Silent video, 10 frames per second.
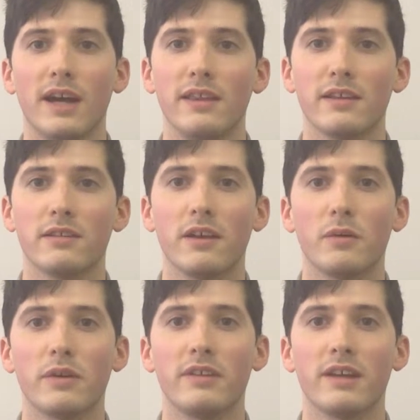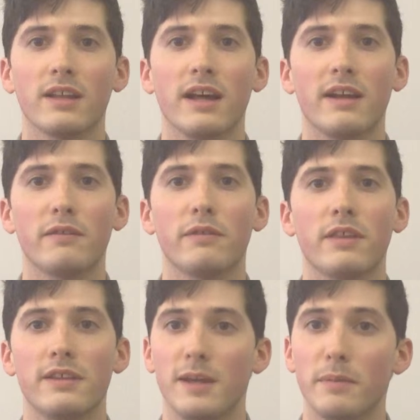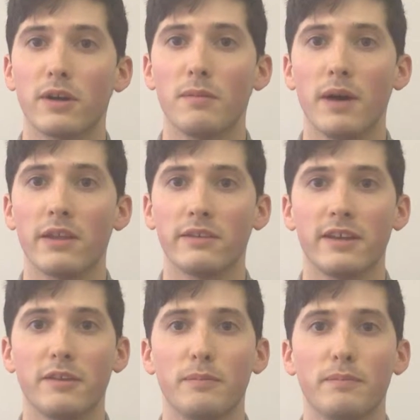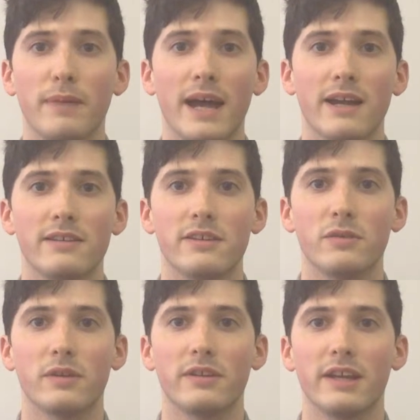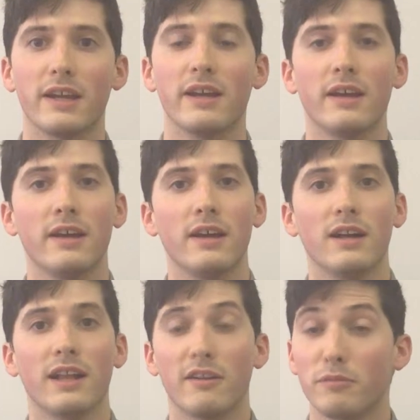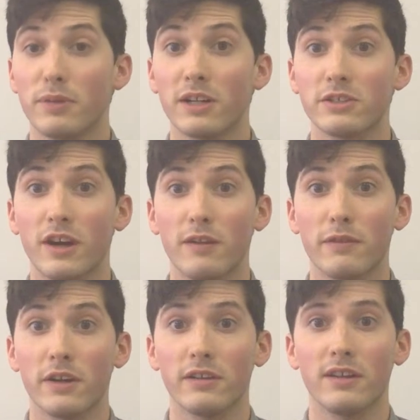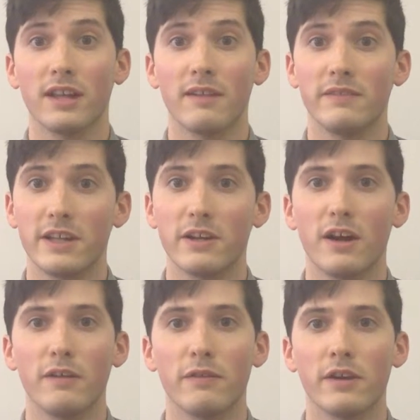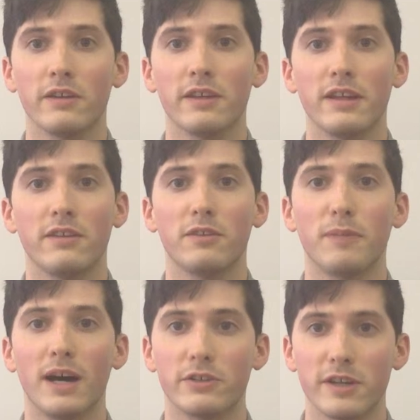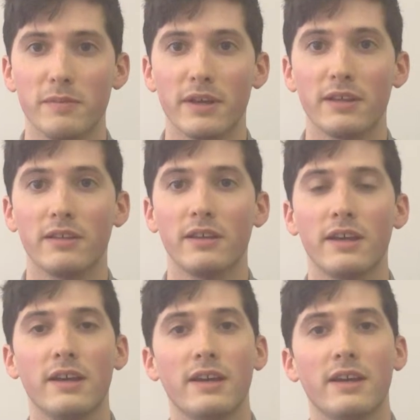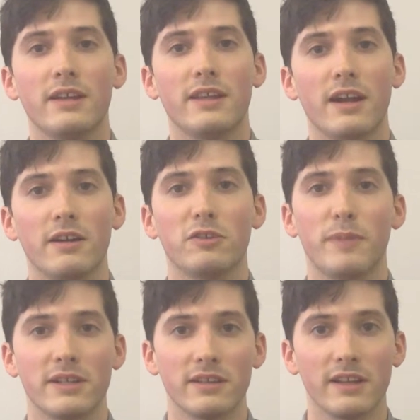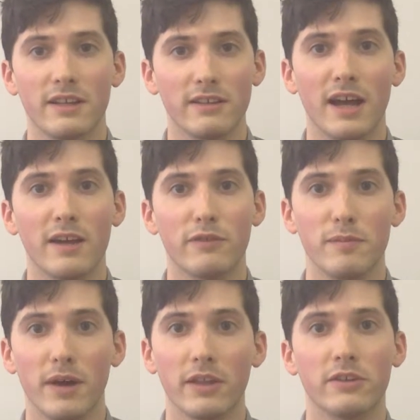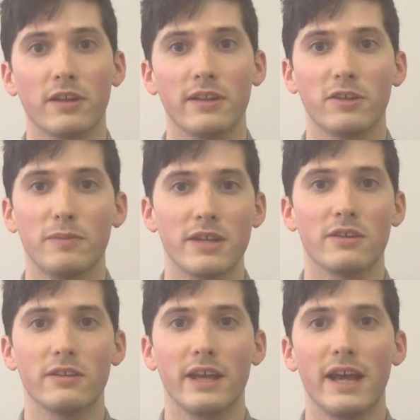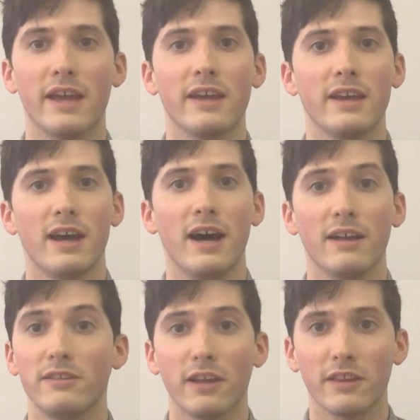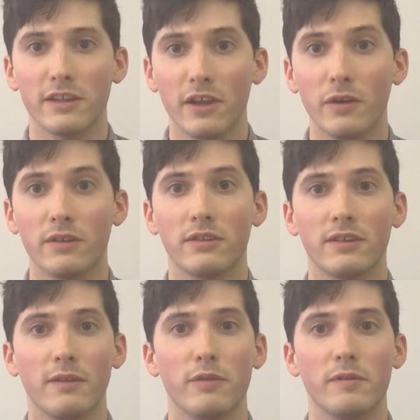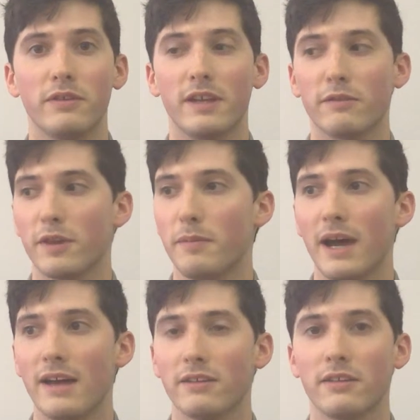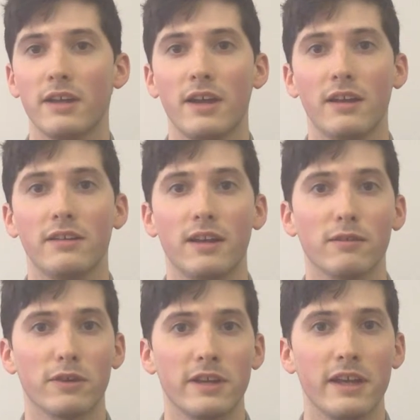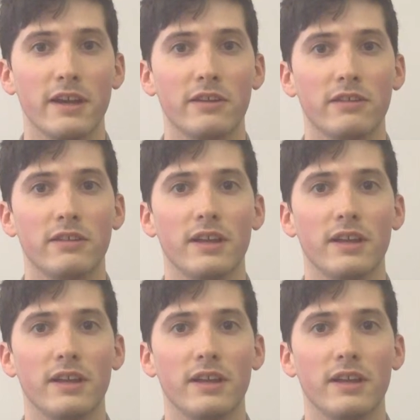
I think so. We're seeing a lot of the typical Mother's Day packages. We're seeing a lot of brunch offers and a lot of dinner offers and spa treatments that are specially designed for mothers on this special day. It's nothing new. It's stuff we've seen for the past several years.